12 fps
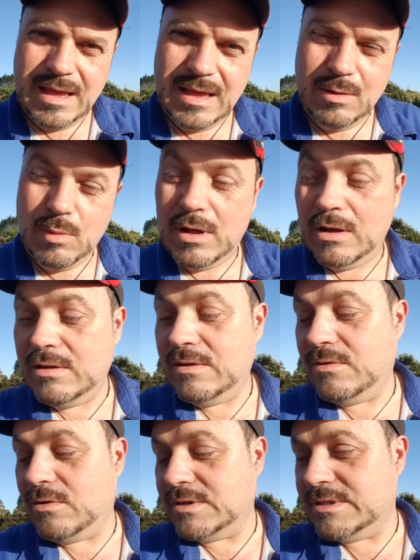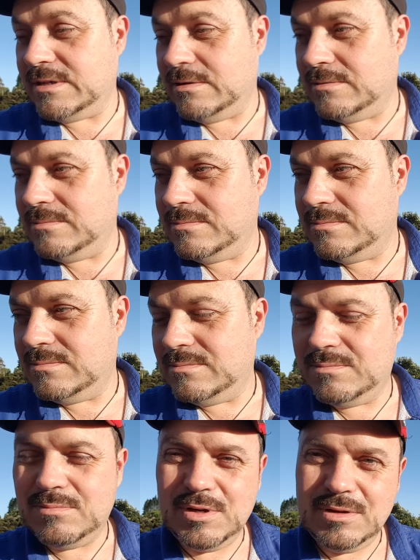Well, only if they've got a signal.
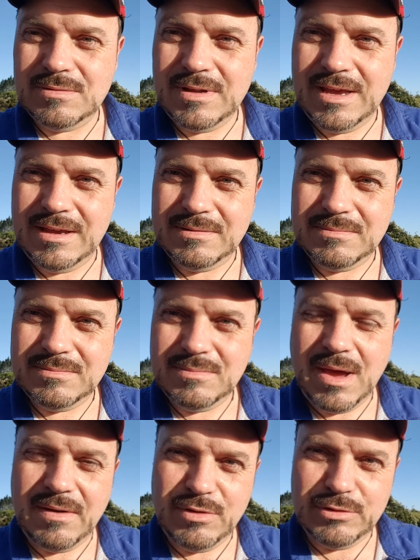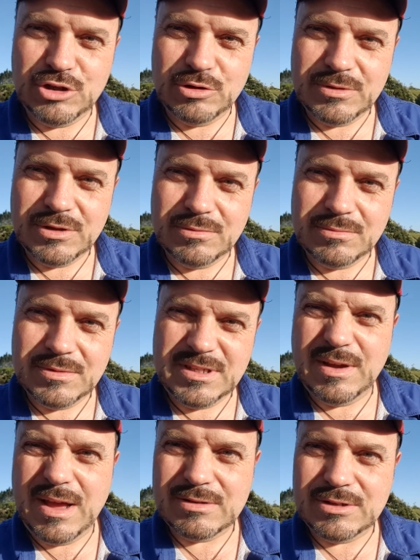But hey, might have YouTube too. See
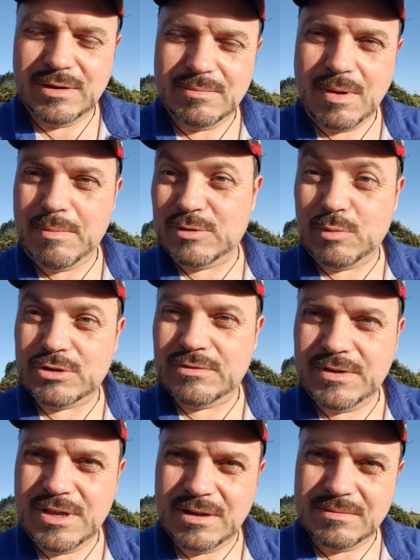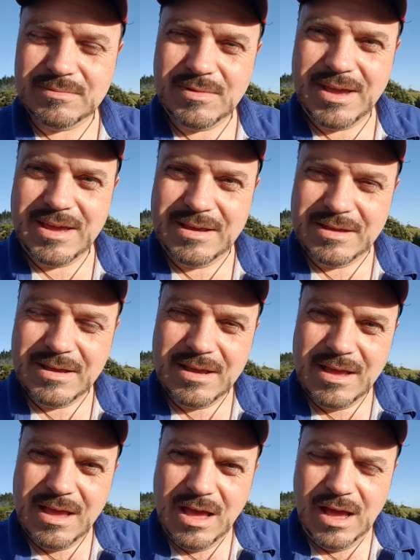how to do it. Might better watch the video. Hey.
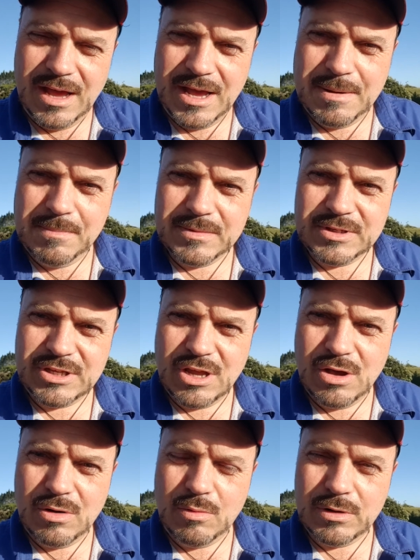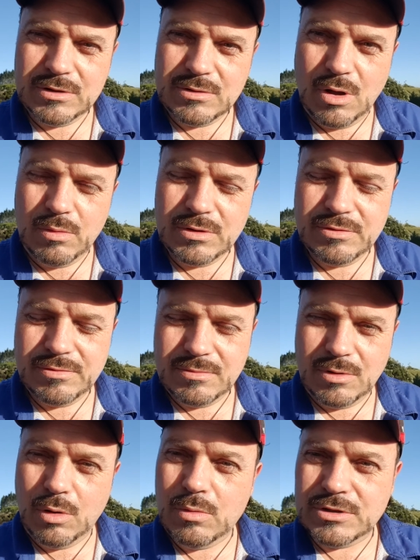So all
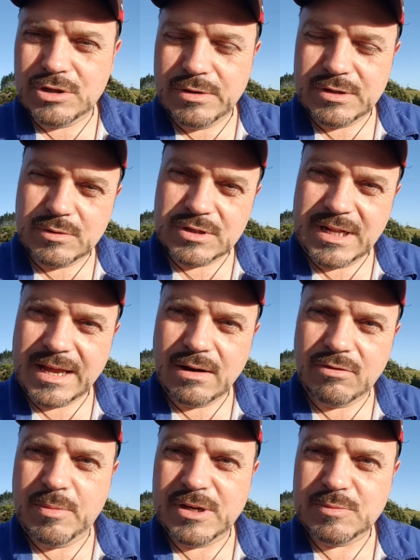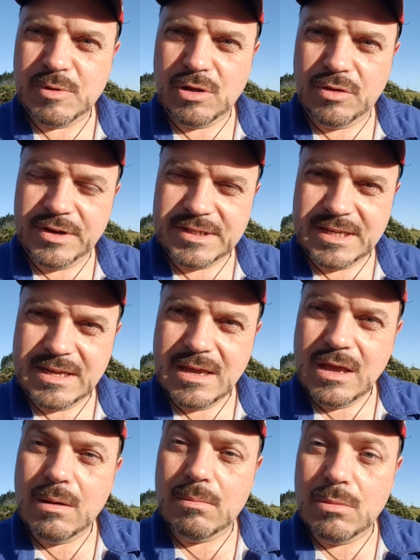we'll do is we'll slacken off the pinch bolt on the dizzy,
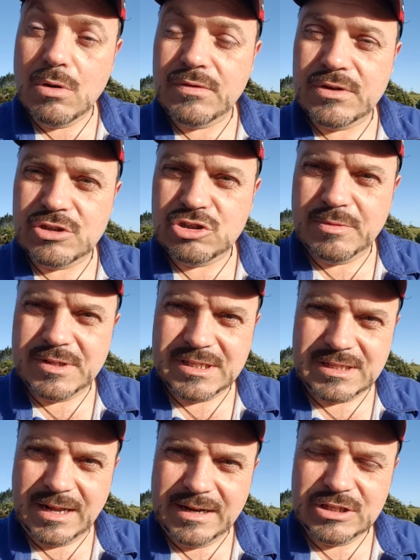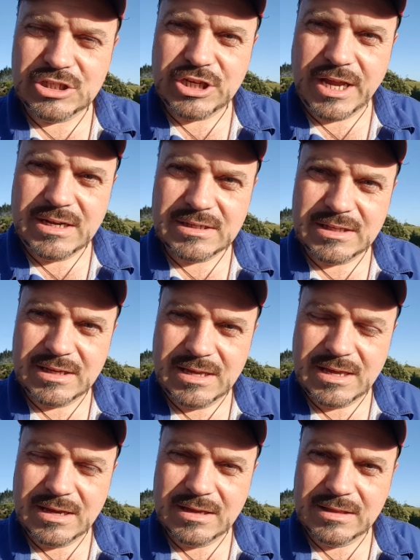move the distributor slightly to change
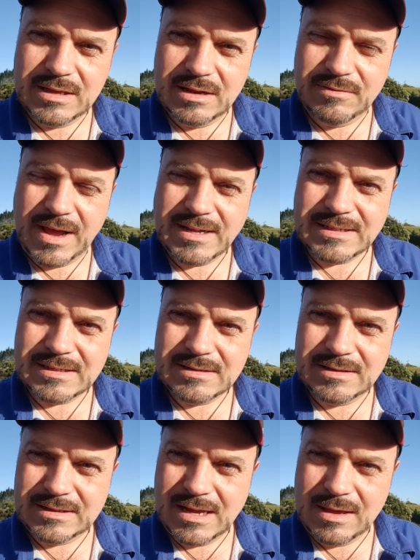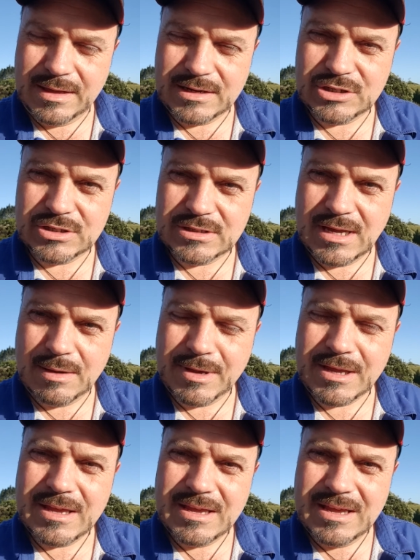the advance, the tight ignition timing,